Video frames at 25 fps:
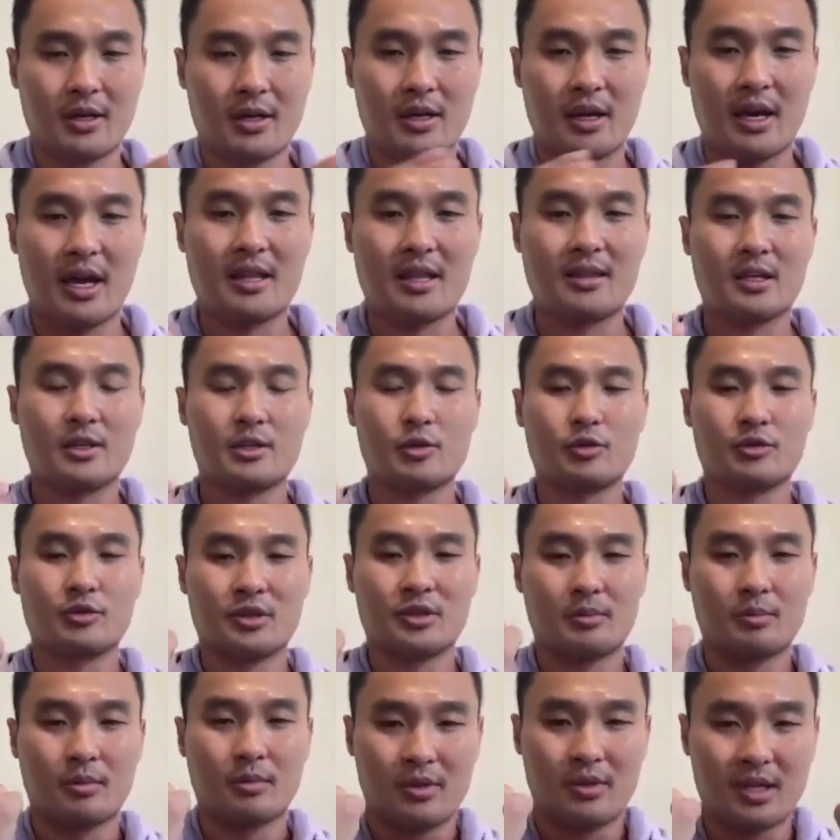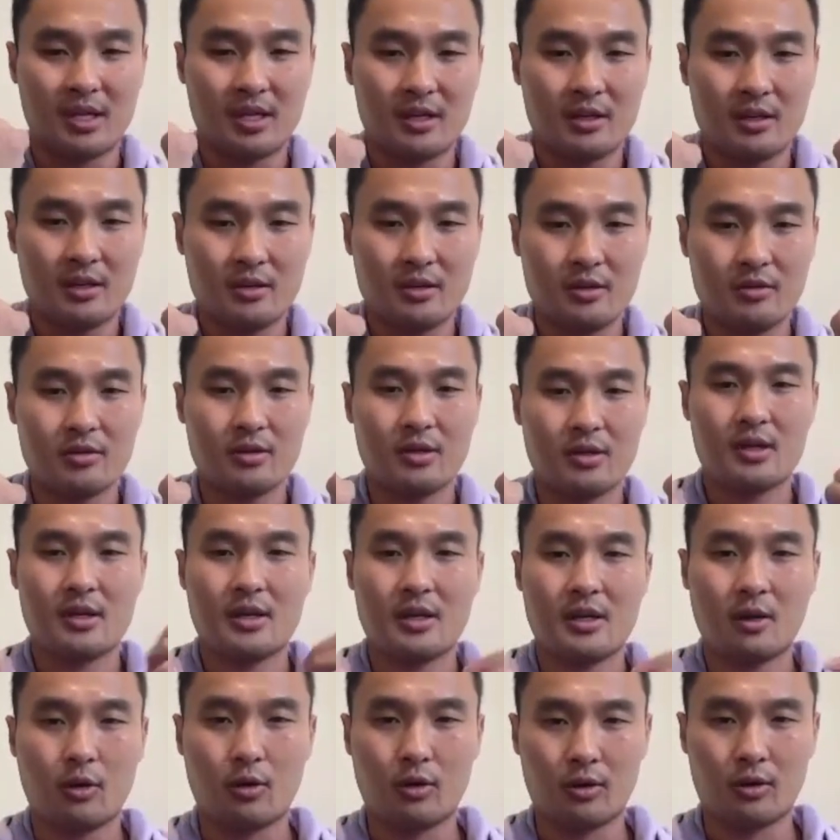And they do some of these
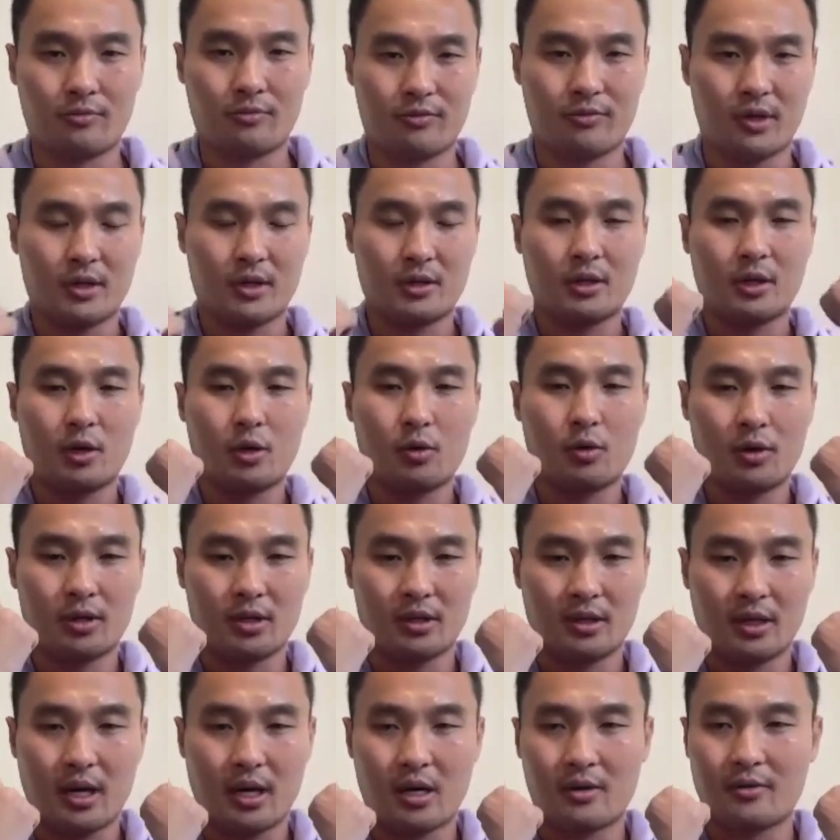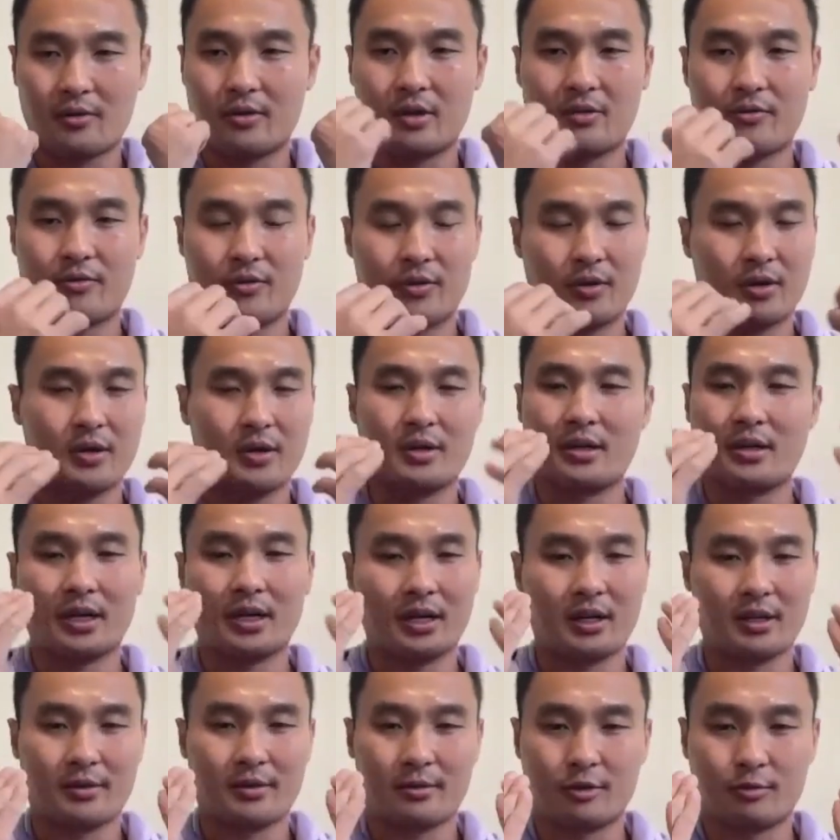or front load in a lot of different
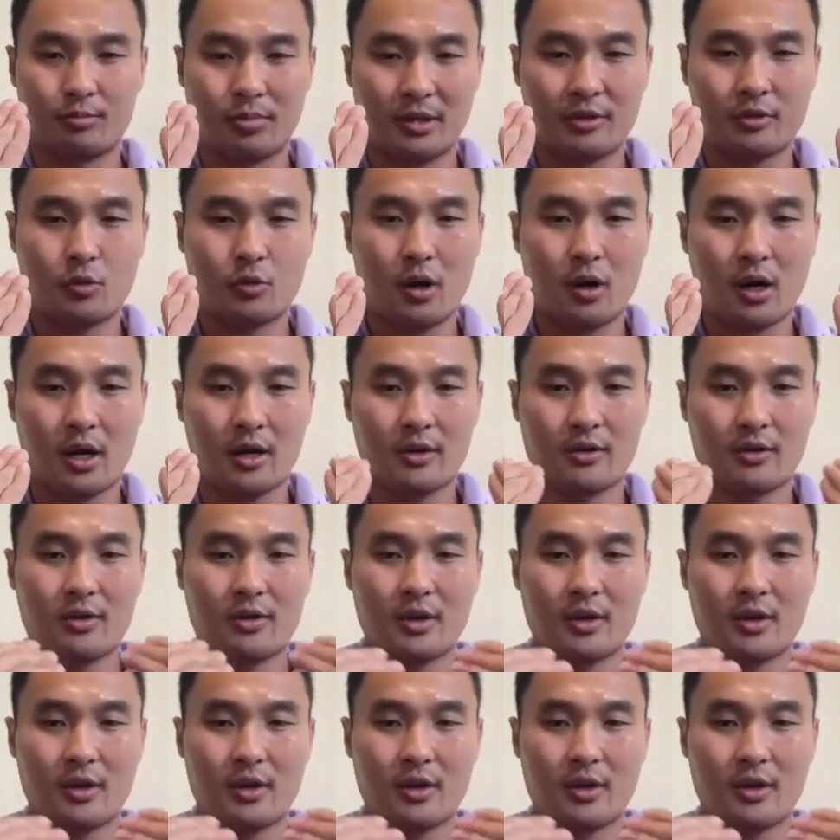split squats.